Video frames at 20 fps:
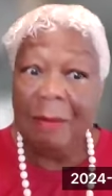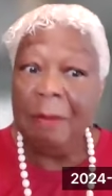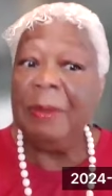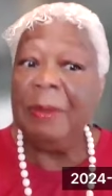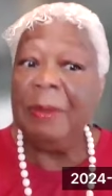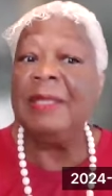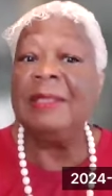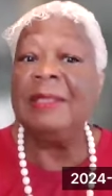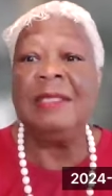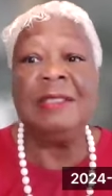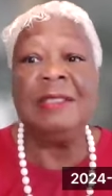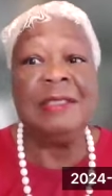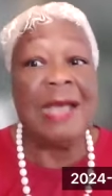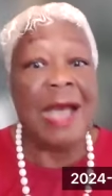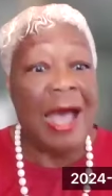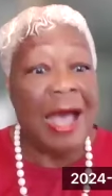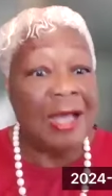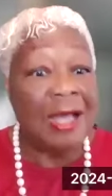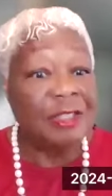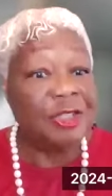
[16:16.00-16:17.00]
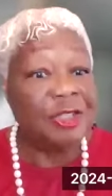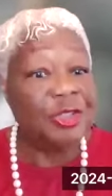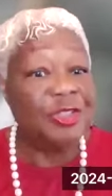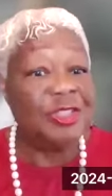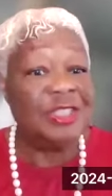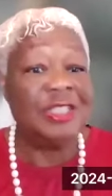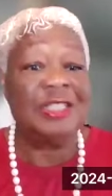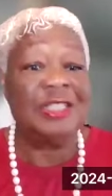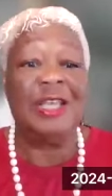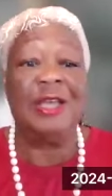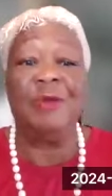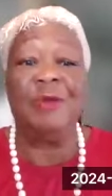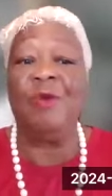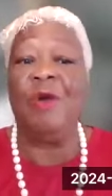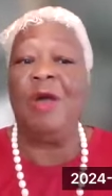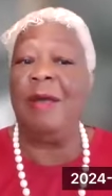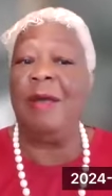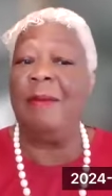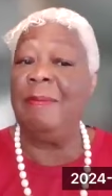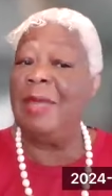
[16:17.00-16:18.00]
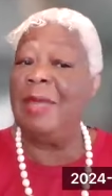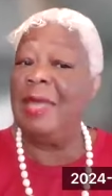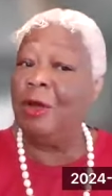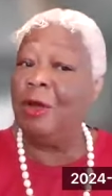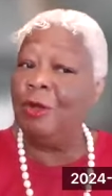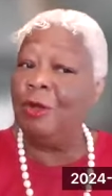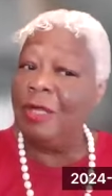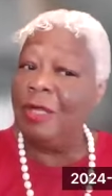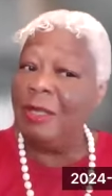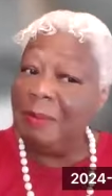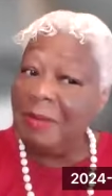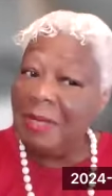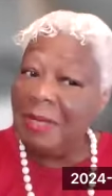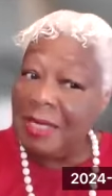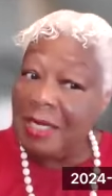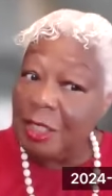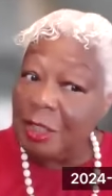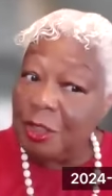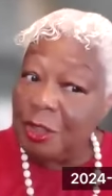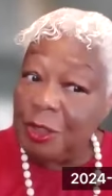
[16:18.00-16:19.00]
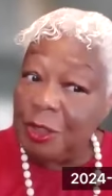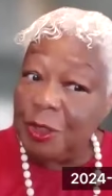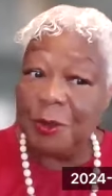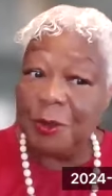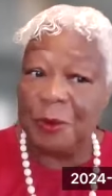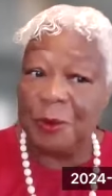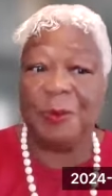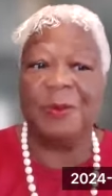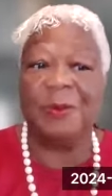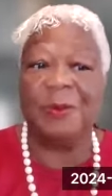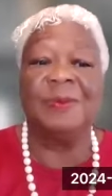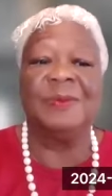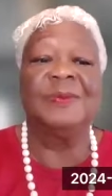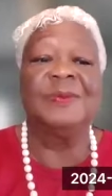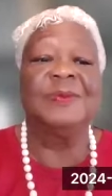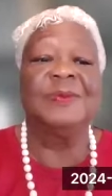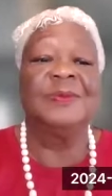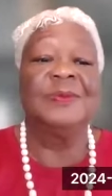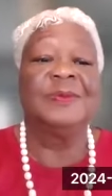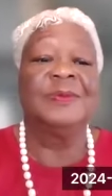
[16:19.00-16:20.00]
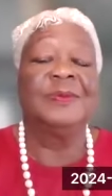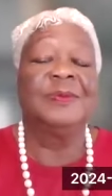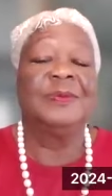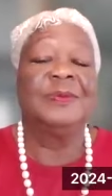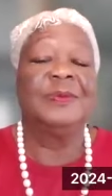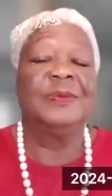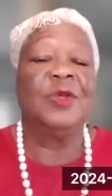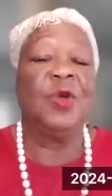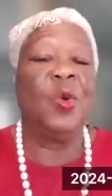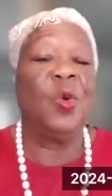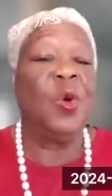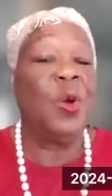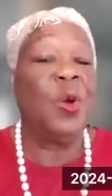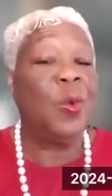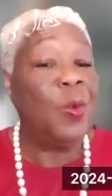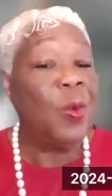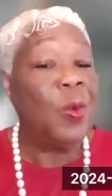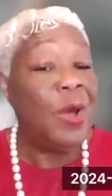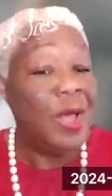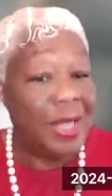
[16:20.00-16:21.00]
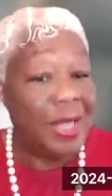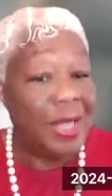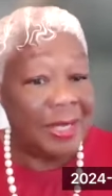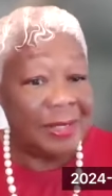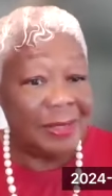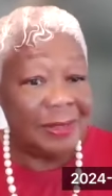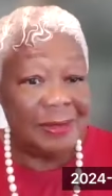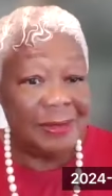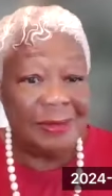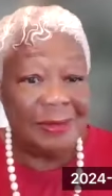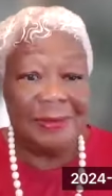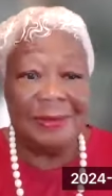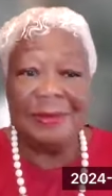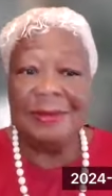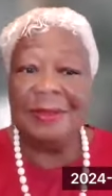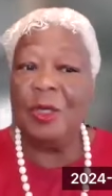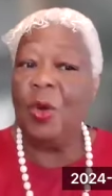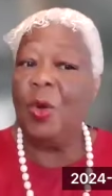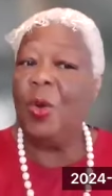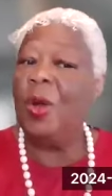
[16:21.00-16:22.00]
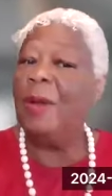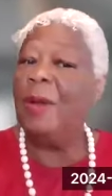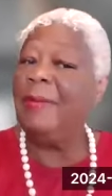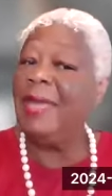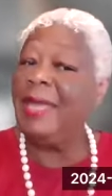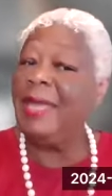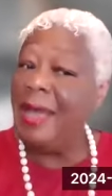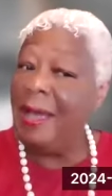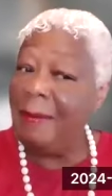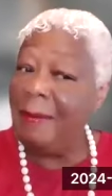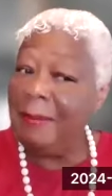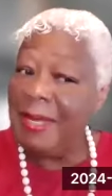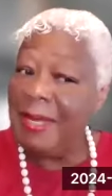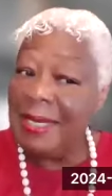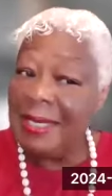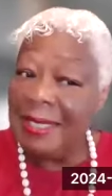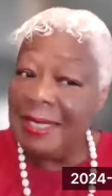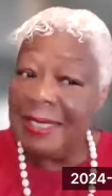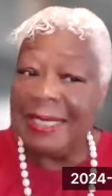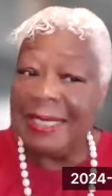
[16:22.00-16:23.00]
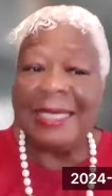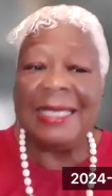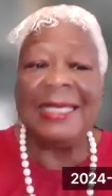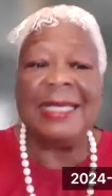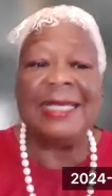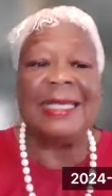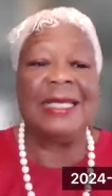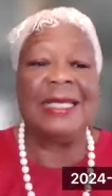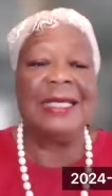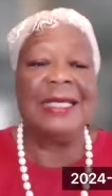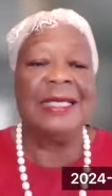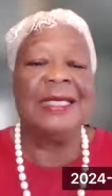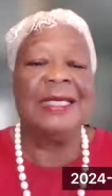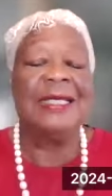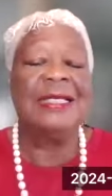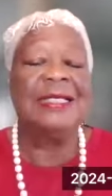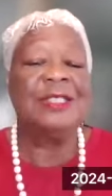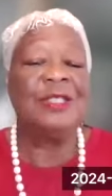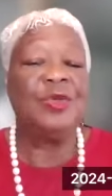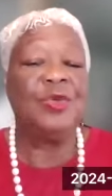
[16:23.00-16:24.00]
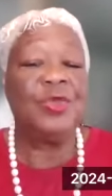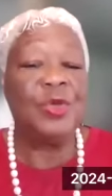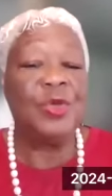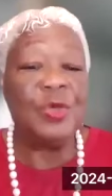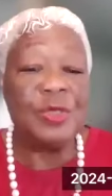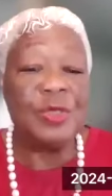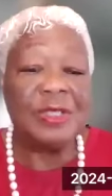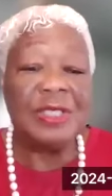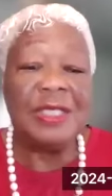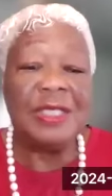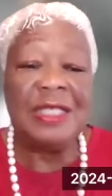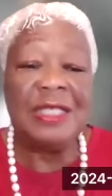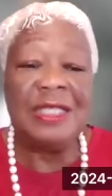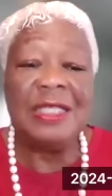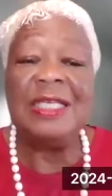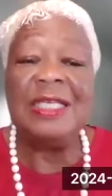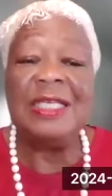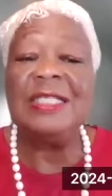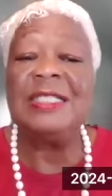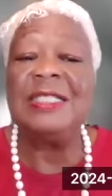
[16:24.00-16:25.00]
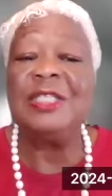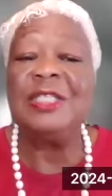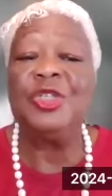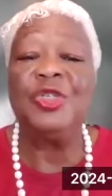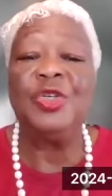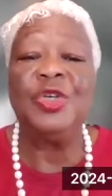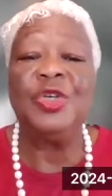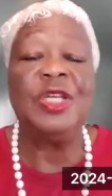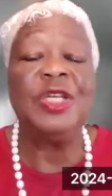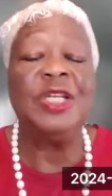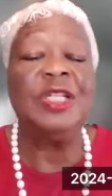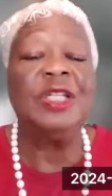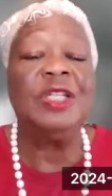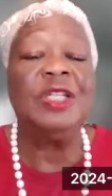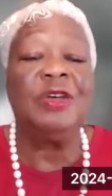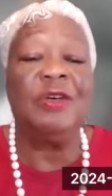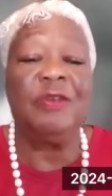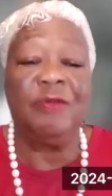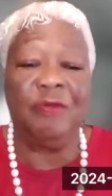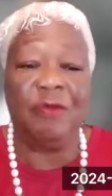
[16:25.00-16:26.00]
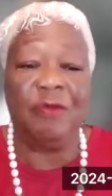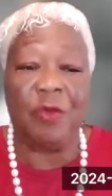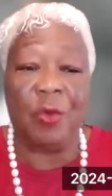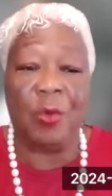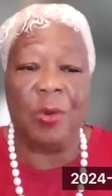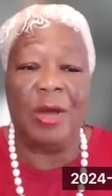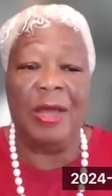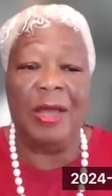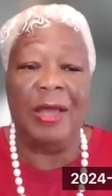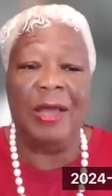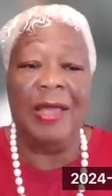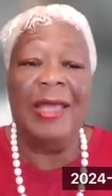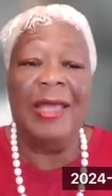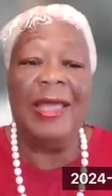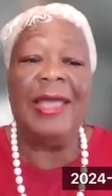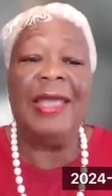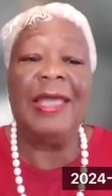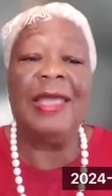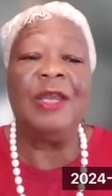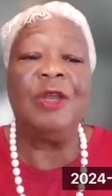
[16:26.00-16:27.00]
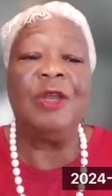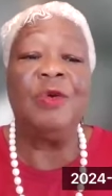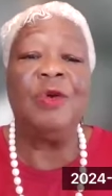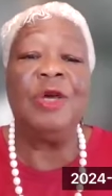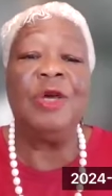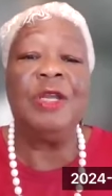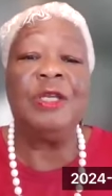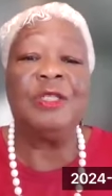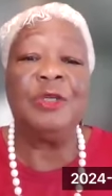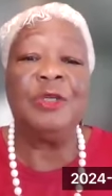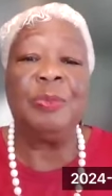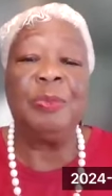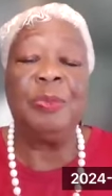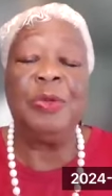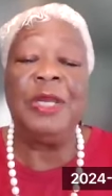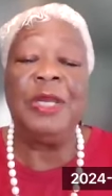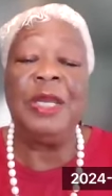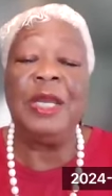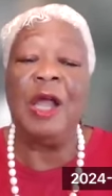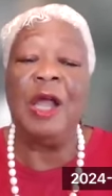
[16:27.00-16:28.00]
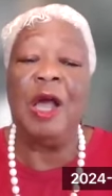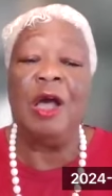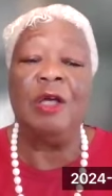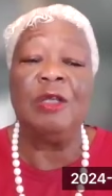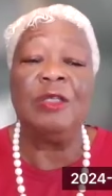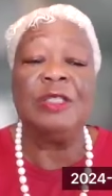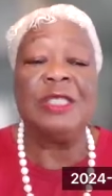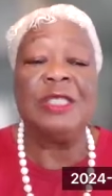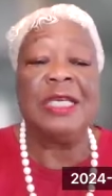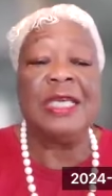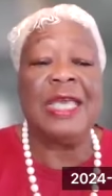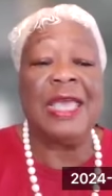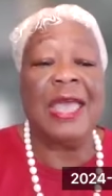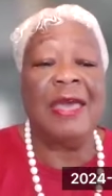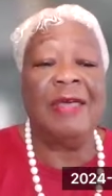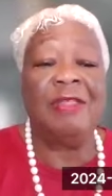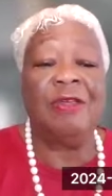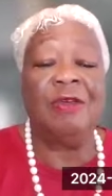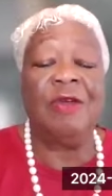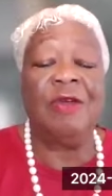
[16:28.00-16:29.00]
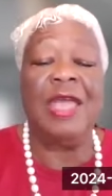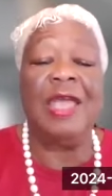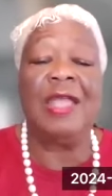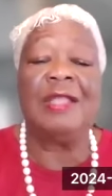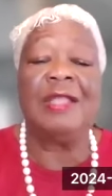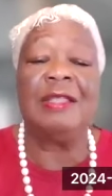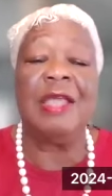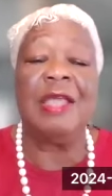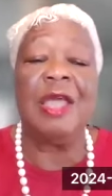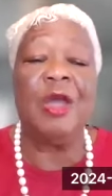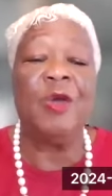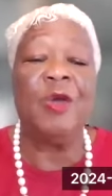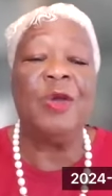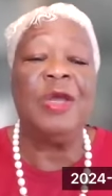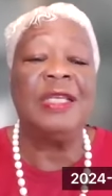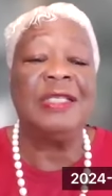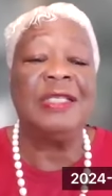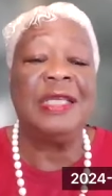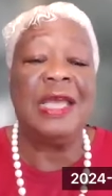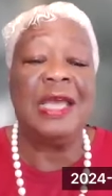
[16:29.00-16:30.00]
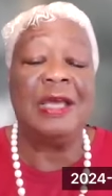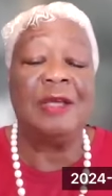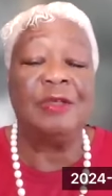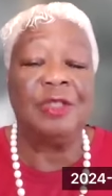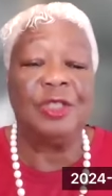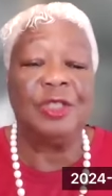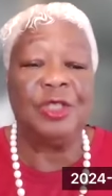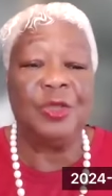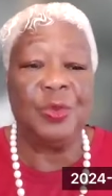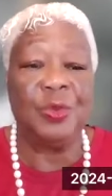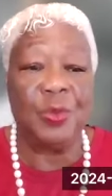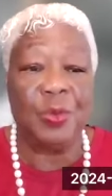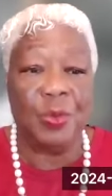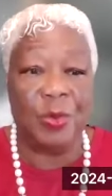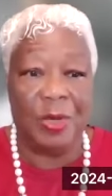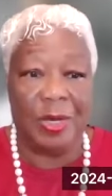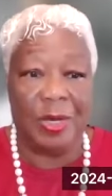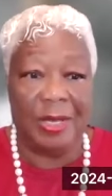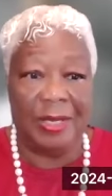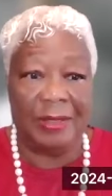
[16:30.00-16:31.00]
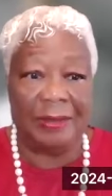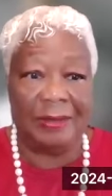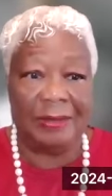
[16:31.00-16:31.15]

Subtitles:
but the doctor that they want may only be in 2 or 1, or may not be in any. So those are the things that you're going to look for in order to put it all together and narrow it down to one.